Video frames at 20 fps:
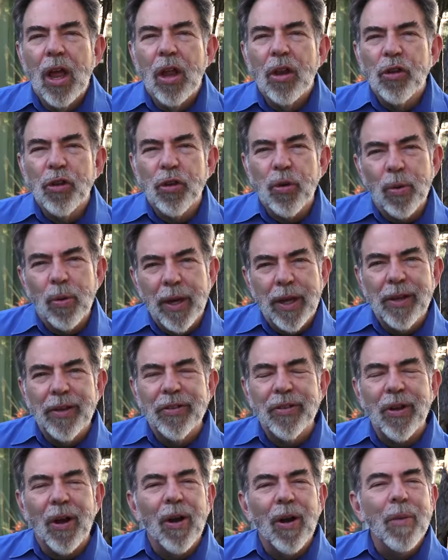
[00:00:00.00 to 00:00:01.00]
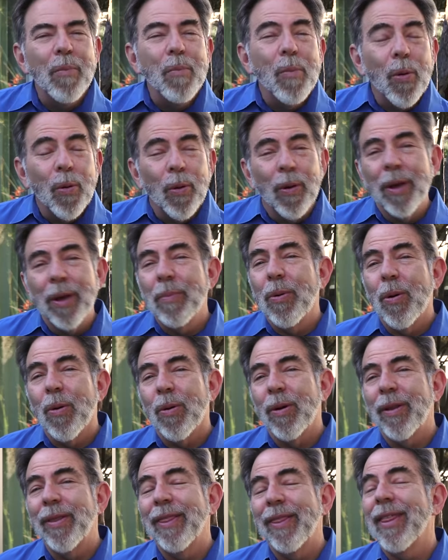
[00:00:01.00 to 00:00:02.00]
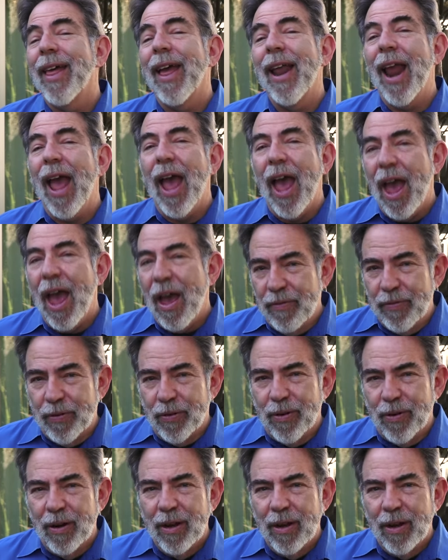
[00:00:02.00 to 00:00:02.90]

Trees are more important than ever